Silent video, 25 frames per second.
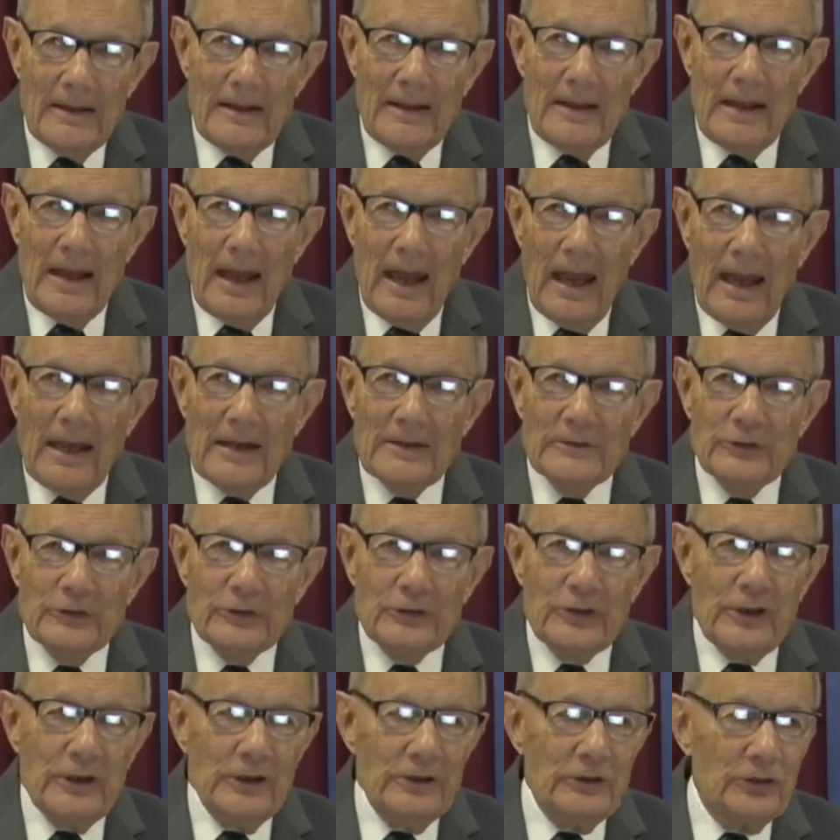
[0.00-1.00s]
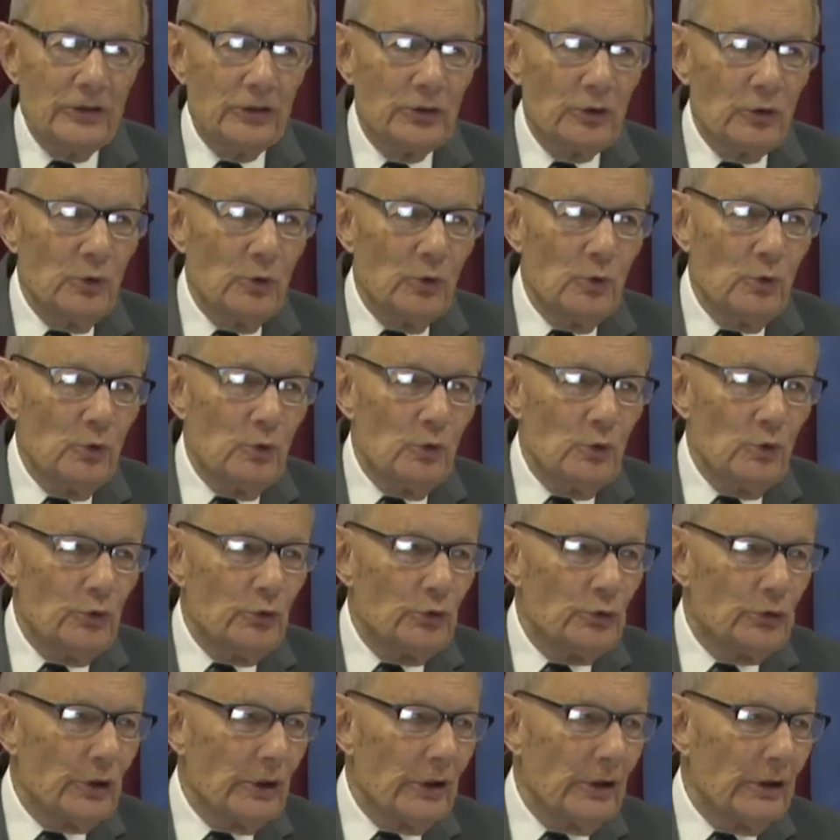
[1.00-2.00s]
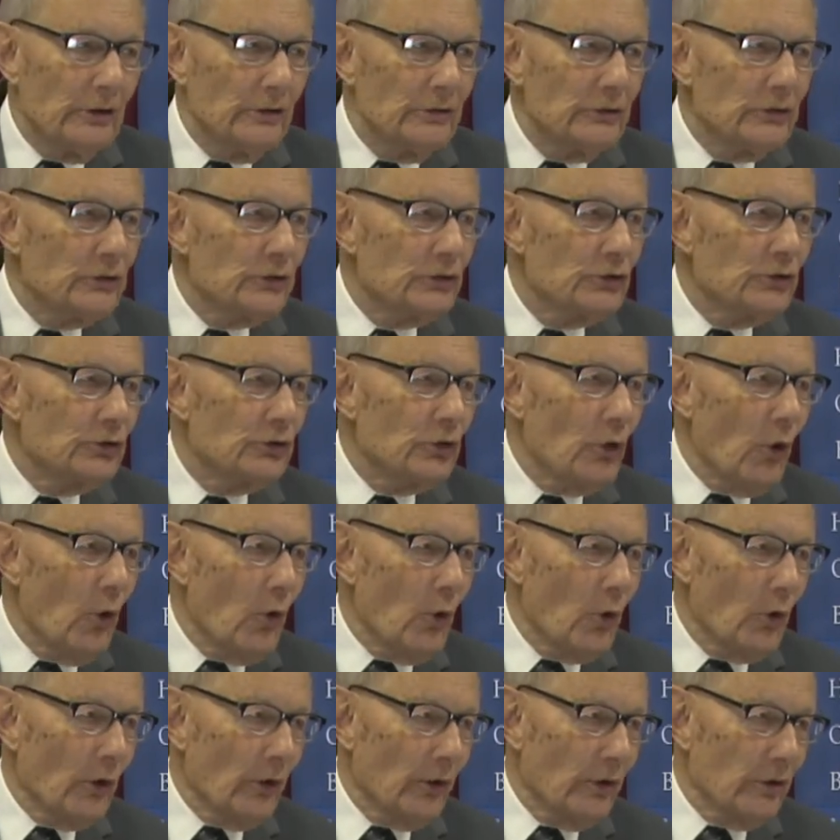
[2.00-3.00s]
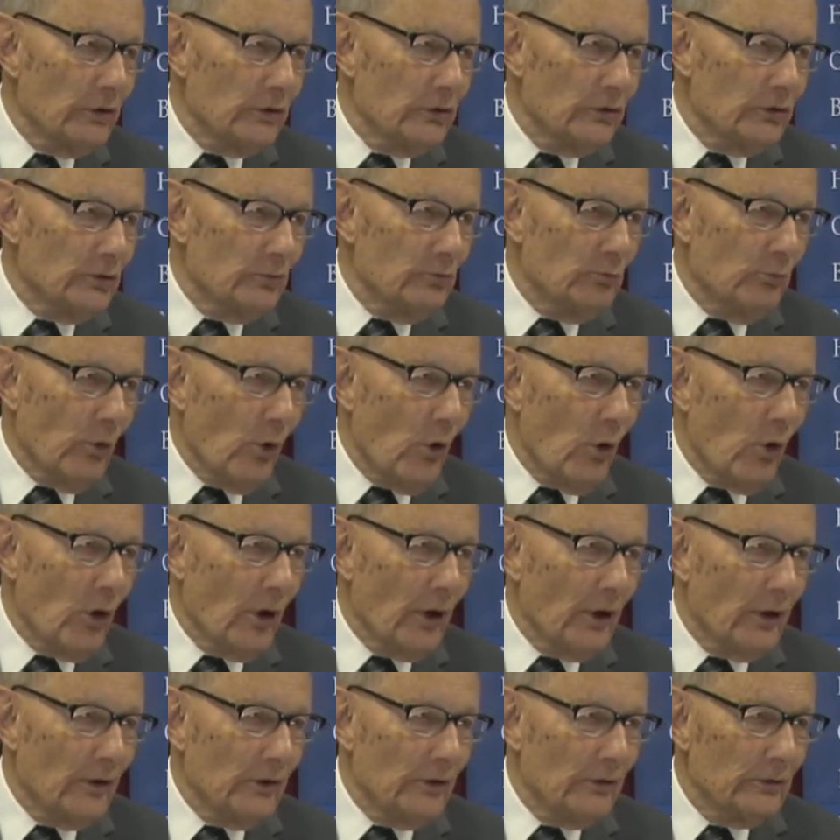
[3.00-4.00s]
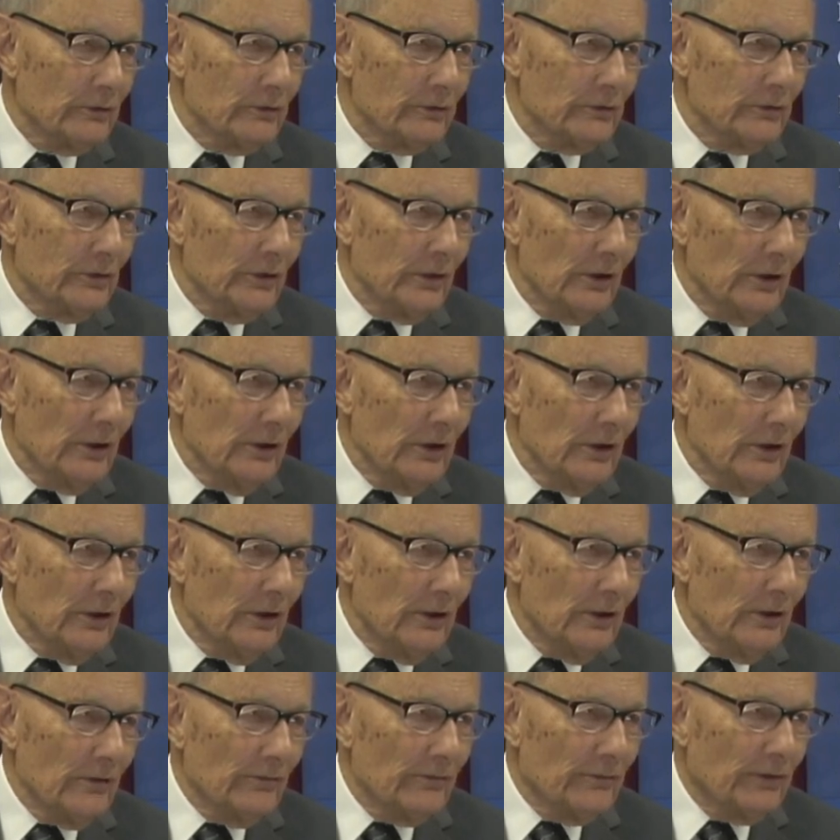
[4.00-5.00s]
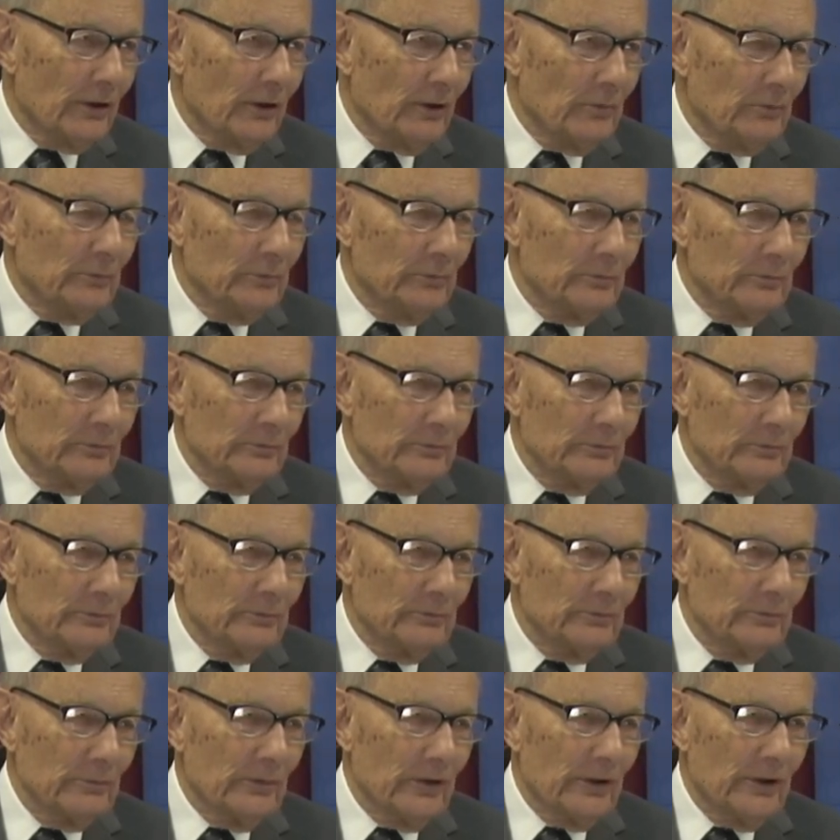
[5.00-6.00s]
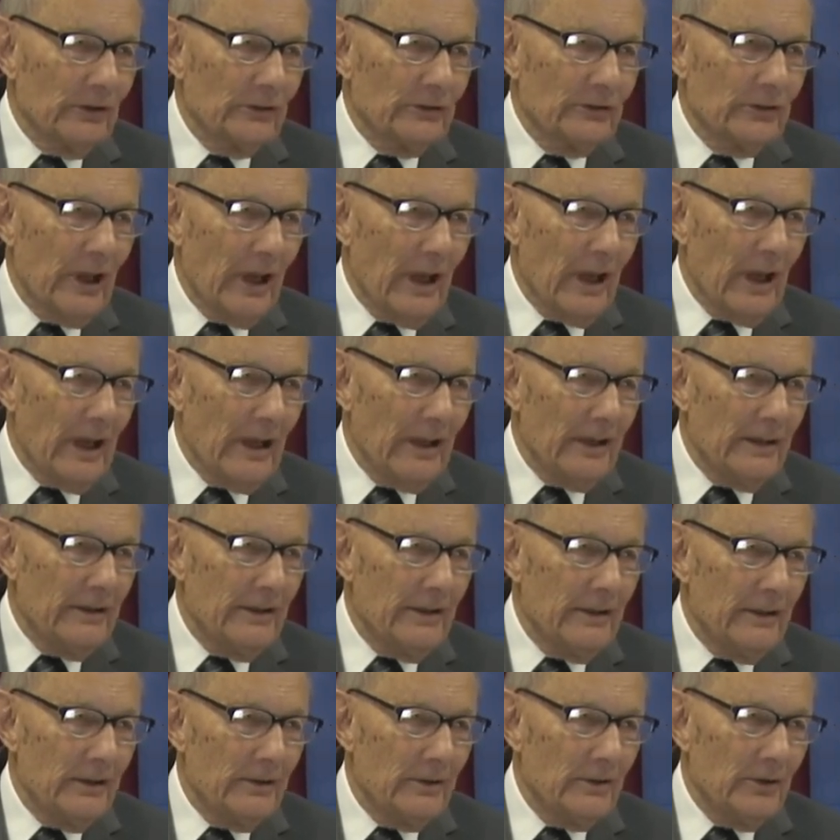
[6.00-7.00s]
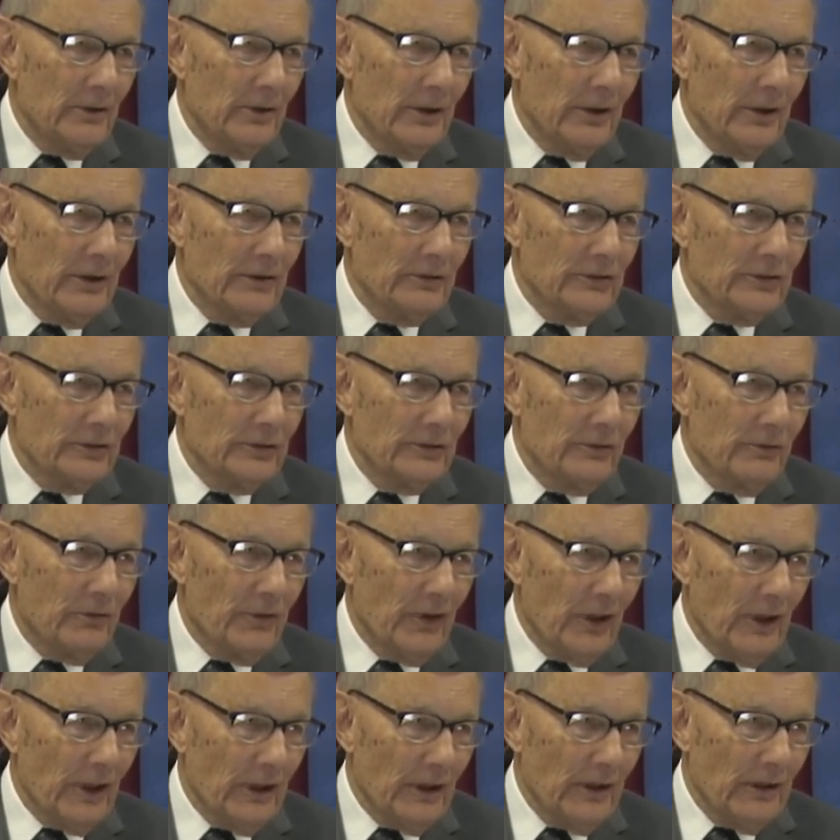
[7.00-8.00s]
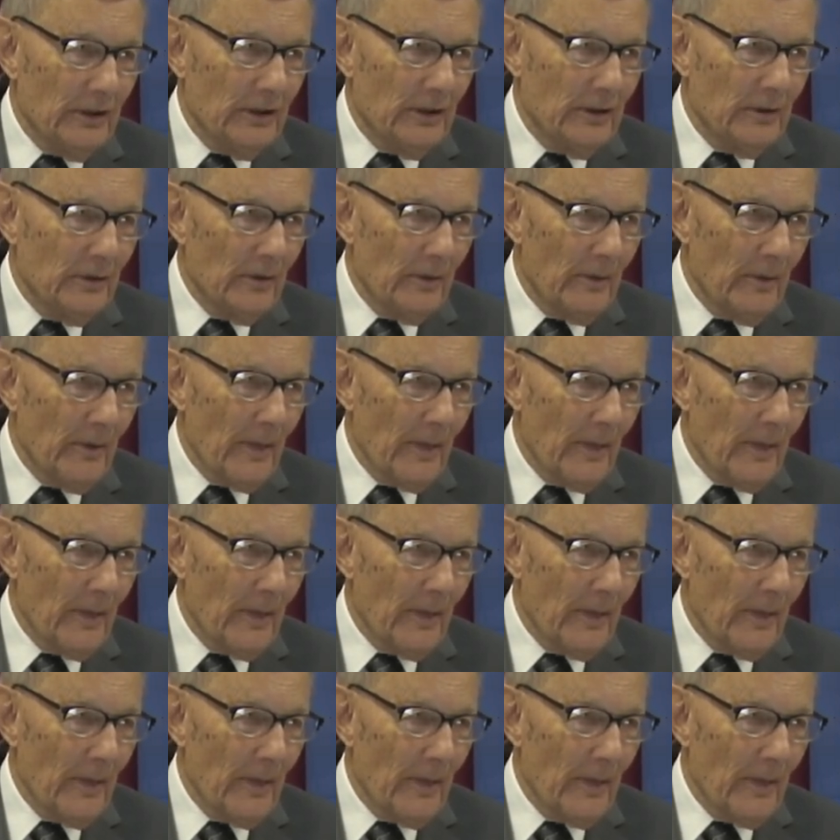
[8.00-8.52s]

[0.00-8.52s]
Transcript: He has these oozing sores, boils, from his head to his feet.